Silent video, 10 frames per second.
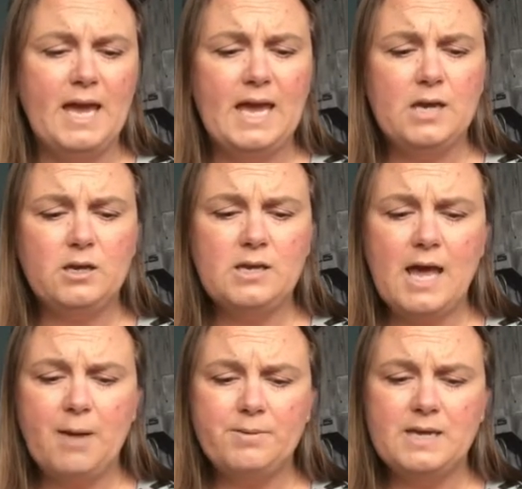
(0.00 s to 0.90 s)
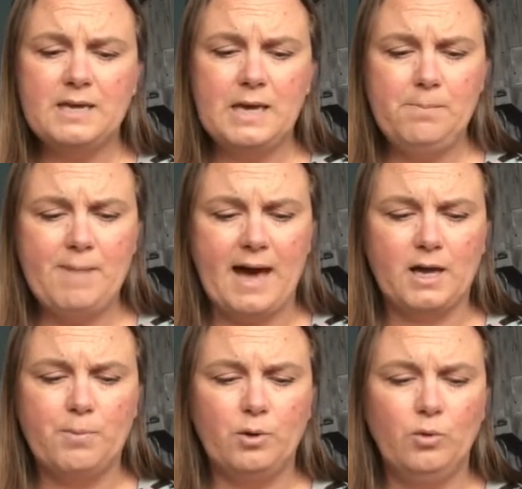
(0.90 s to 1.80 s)
he couldn't help thinking back
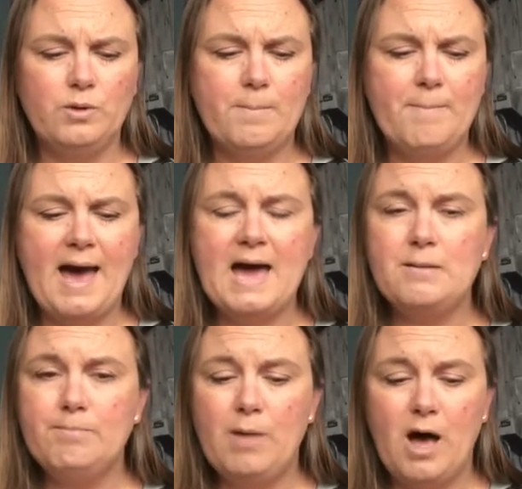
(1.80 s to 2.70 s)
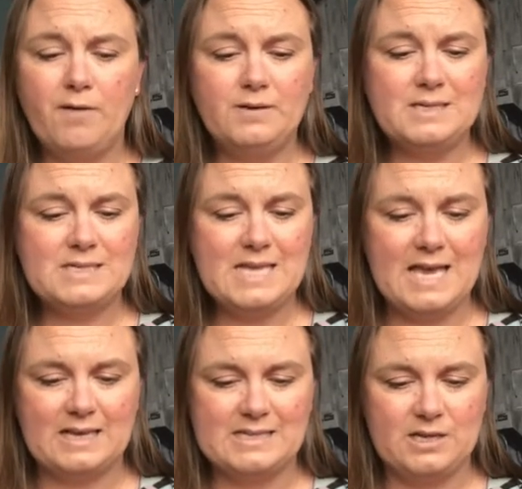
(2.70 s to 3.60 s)
upon all the mad and marvellous
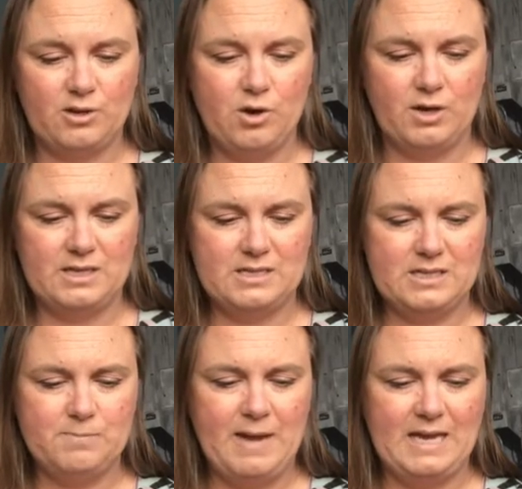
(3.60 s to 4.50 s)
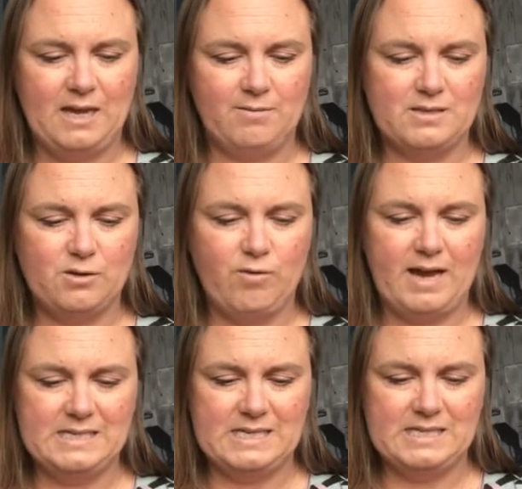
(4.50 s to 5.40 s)
things that had gone into the making of this
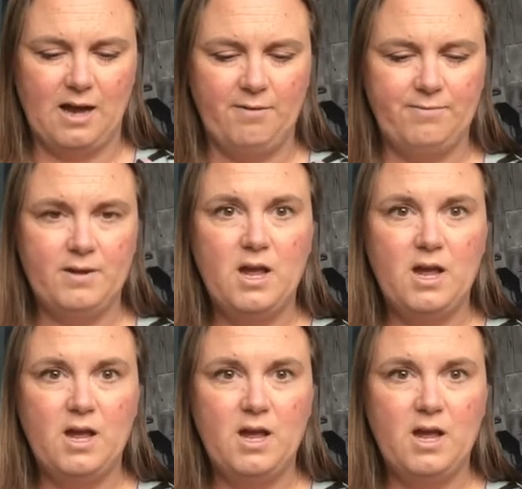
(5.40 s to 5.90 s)
crazy stuff.